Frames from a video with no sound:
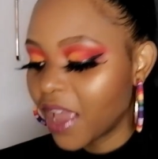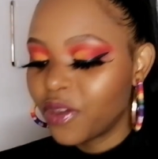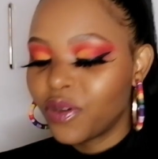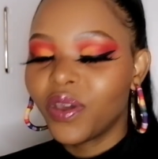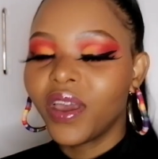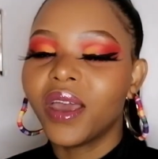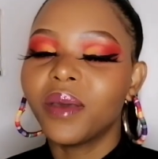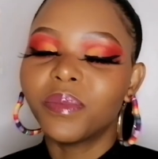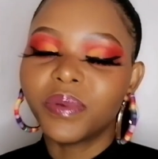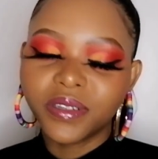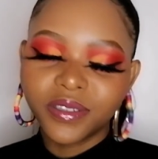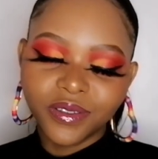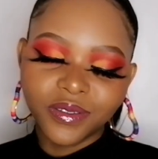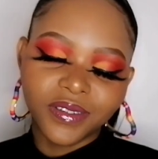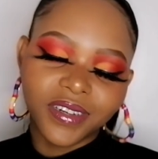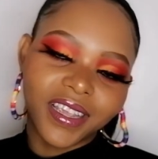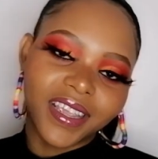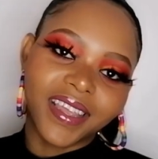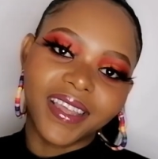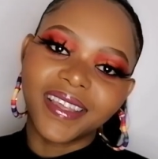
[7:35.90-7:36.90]
Are you happy
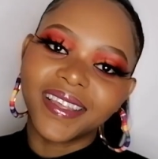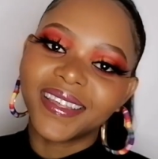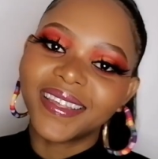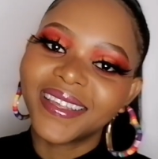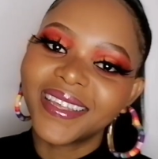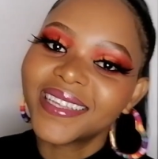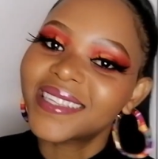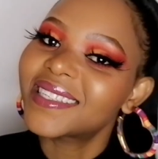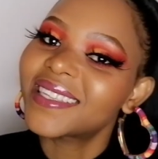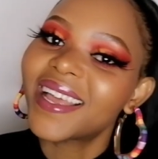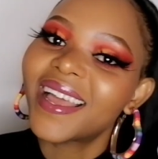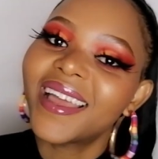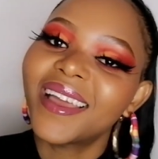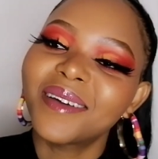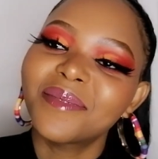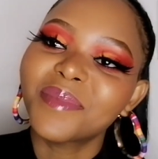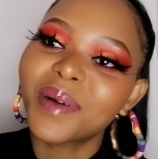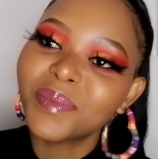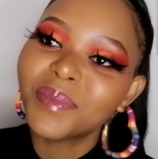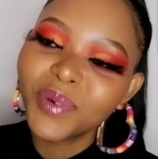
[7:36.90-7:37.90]
today? Yes, I
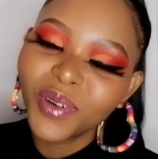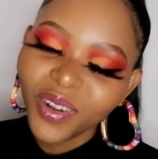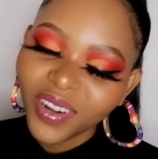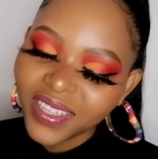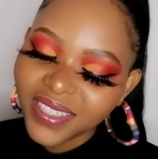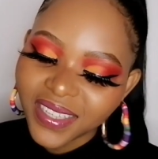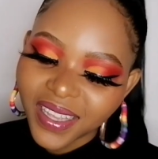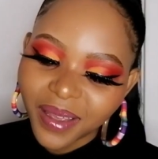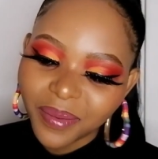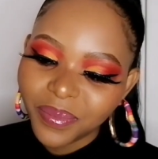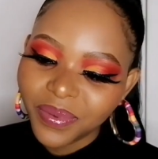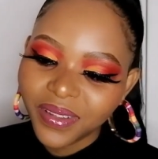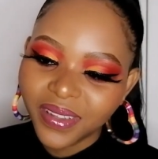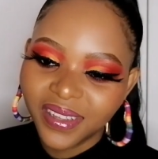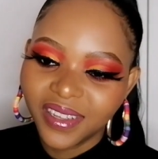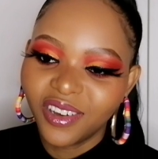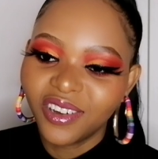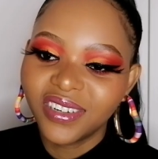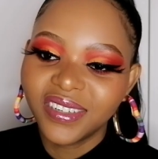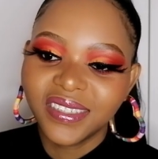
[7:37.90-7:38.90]
am. I'm always
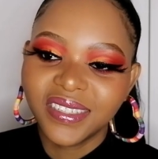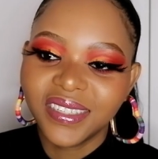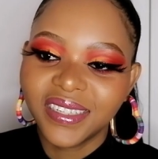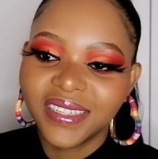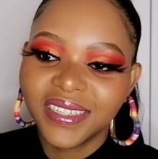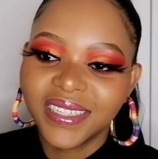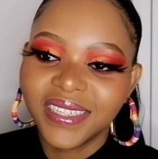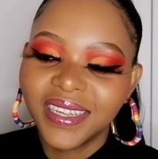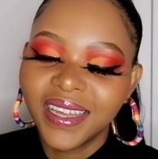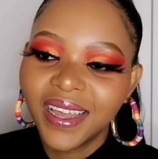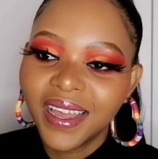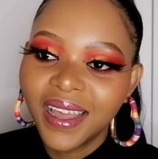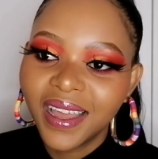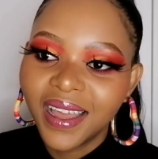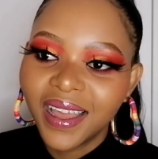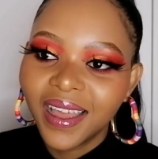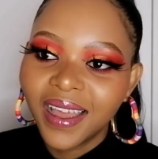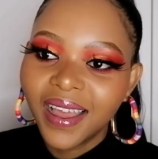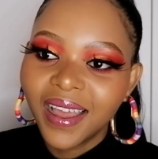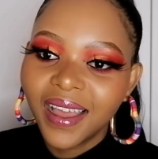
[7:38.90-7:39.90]
happy, honestly.
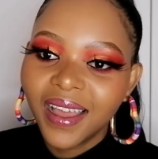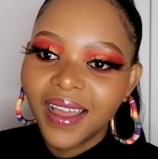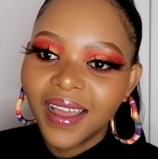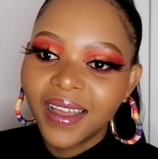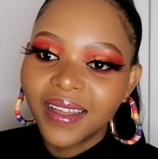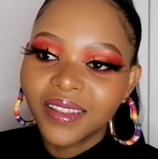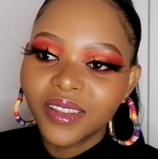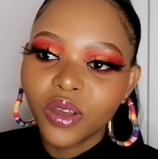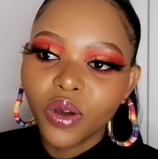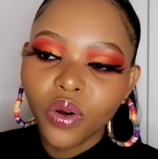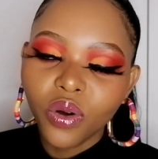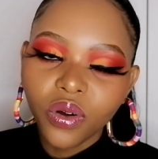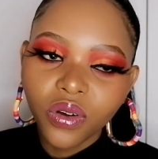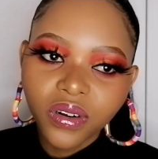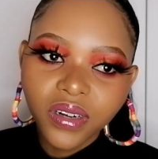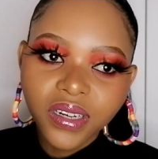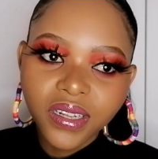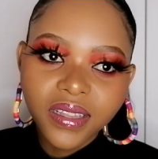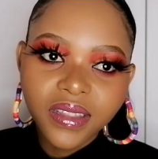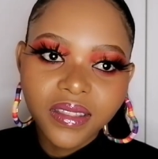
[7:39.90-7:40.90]
The
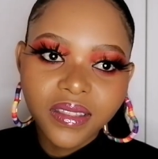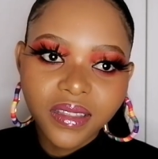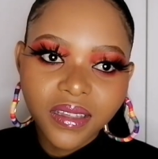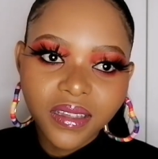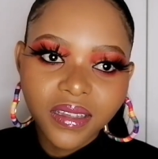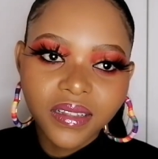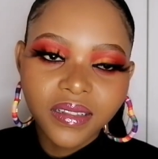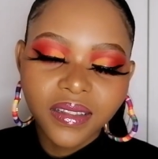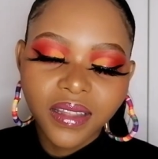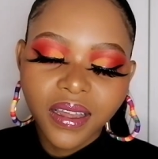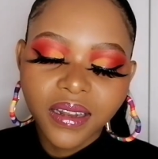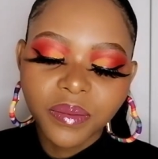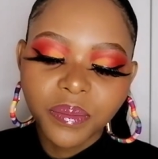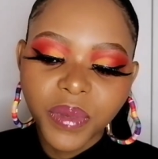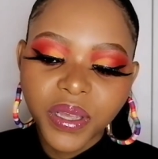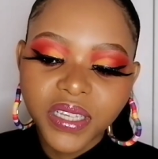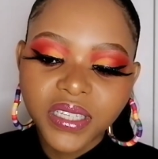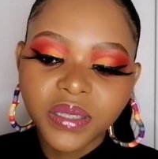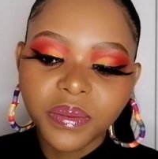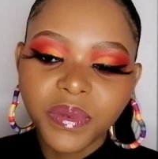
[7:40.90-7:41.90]
only thing that
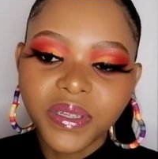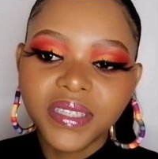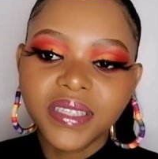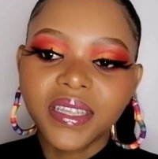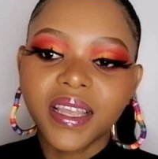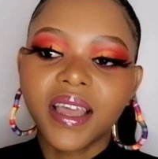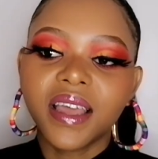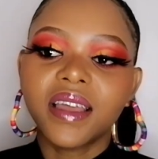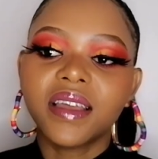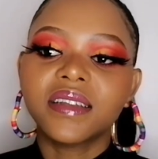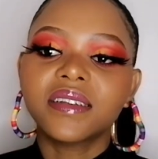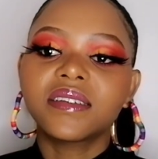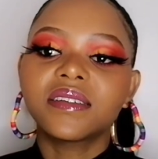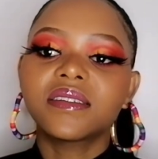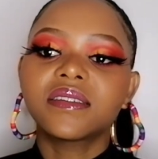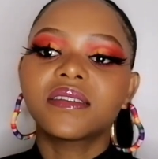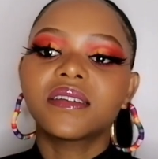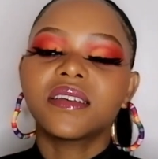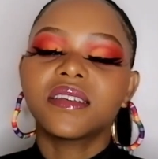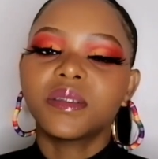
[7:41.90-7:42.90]
makes me sad,
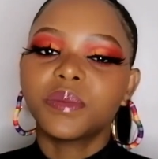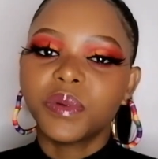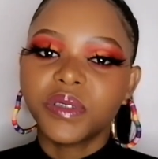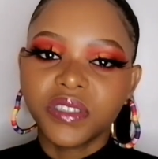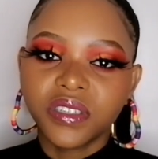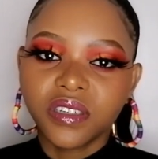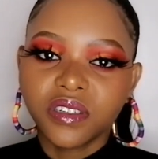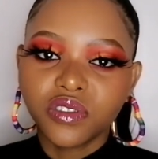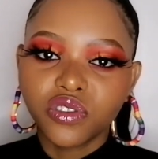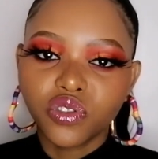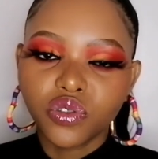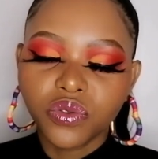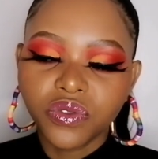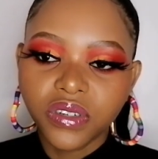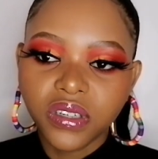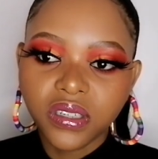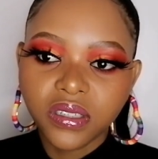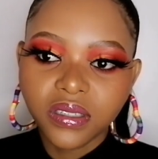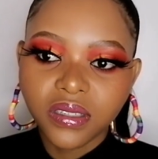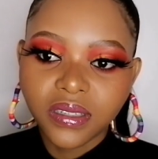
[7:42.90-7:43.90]
especially
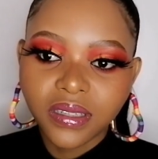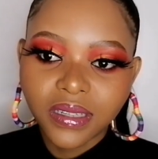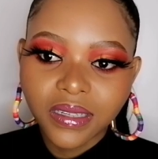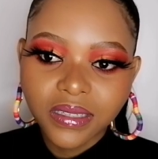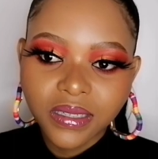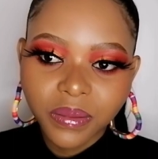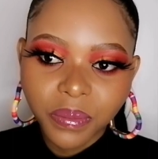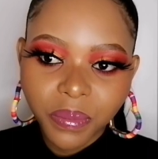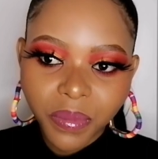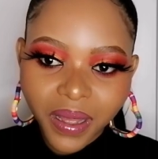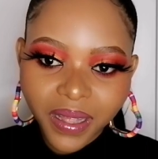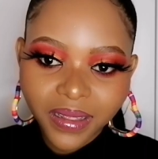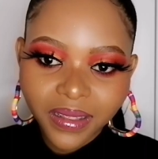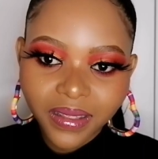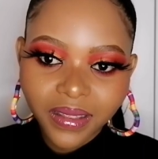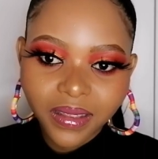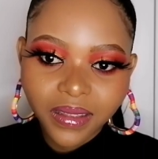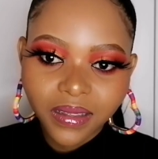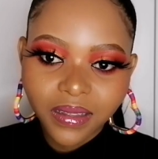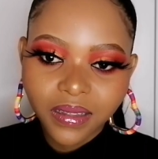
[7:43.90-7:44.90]
during this
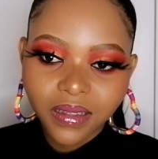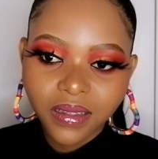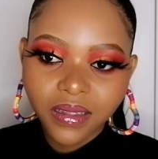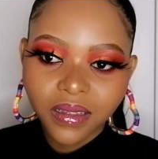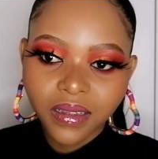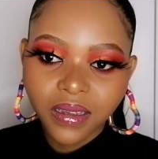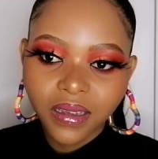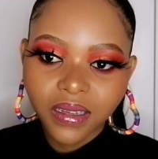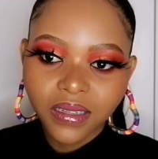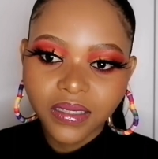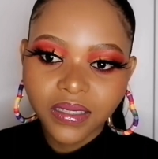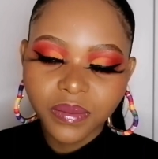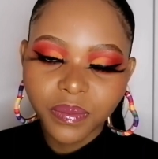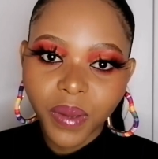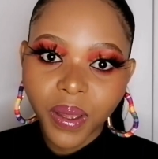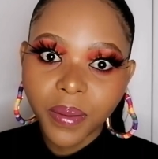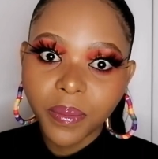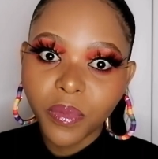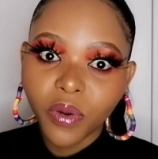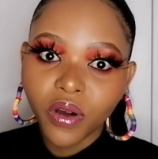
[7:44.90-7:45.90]
month, it's
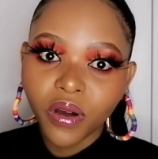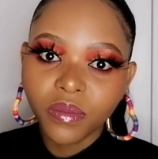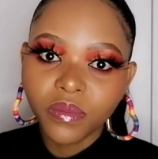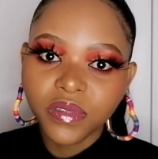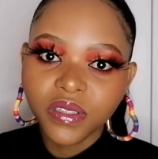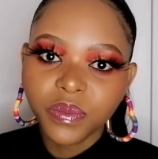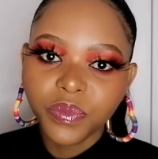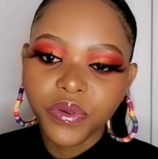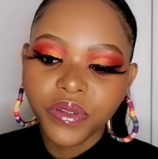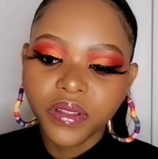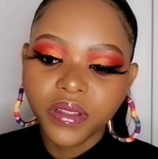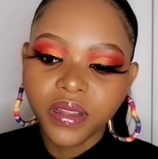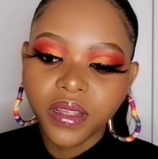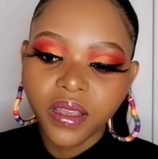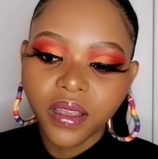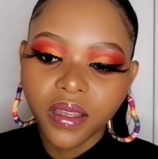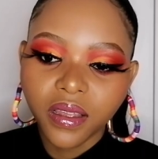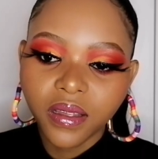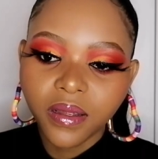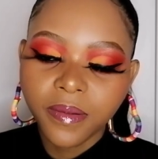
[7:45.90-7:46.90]
my mom's
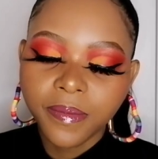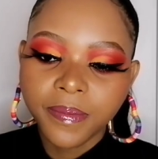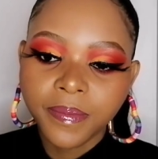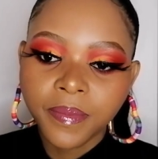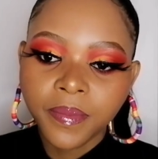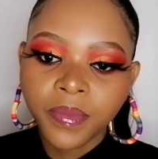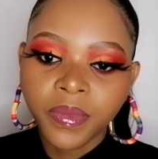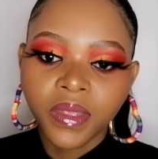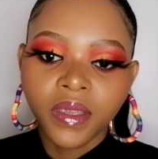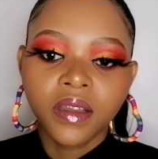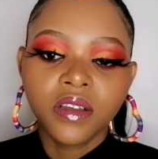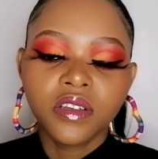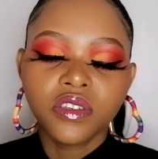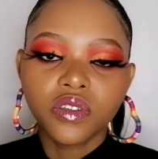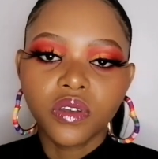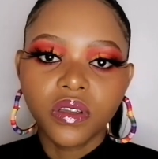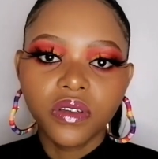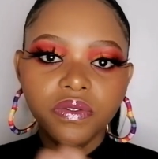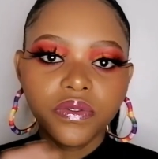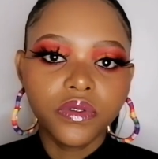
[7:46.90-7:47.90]
birthday.
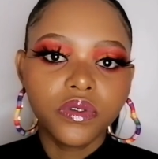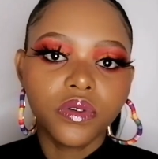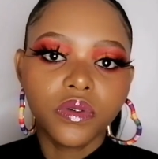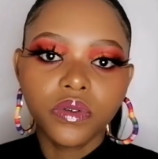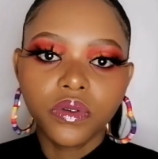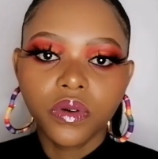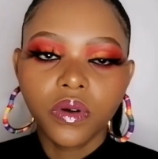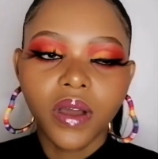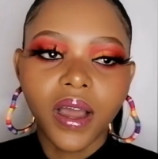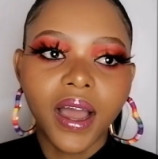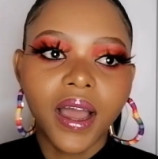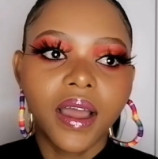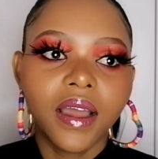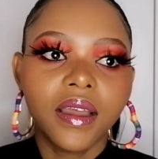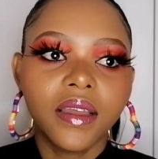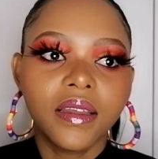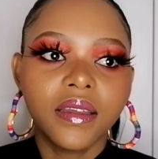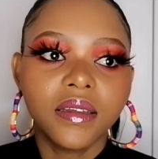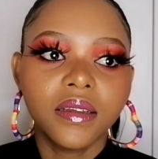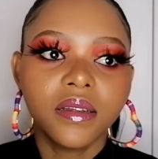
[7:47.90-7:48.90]
So if you don't know,
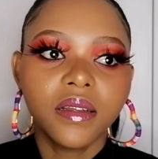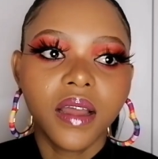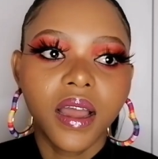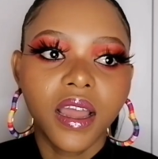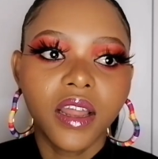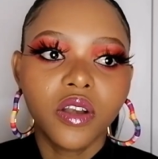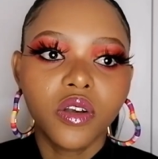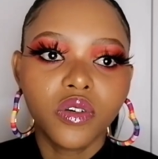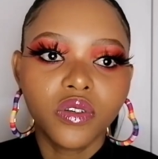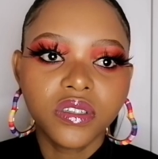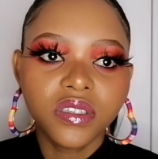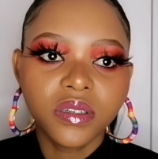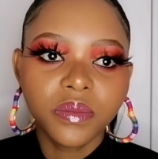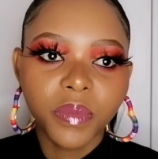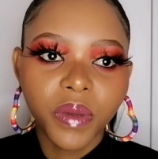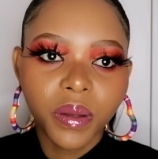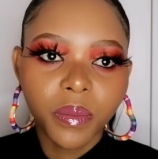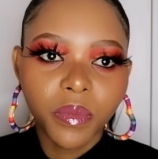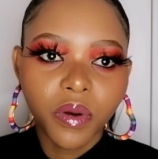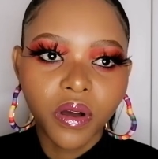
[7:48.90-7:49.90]
I I lost
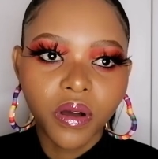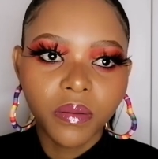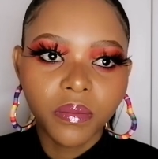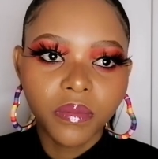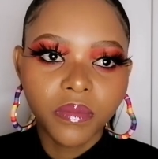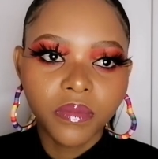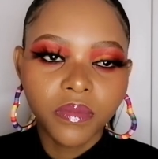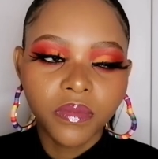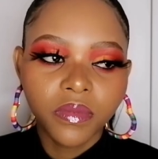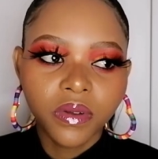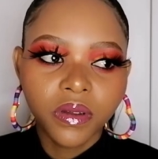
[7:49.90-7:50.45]
my mom.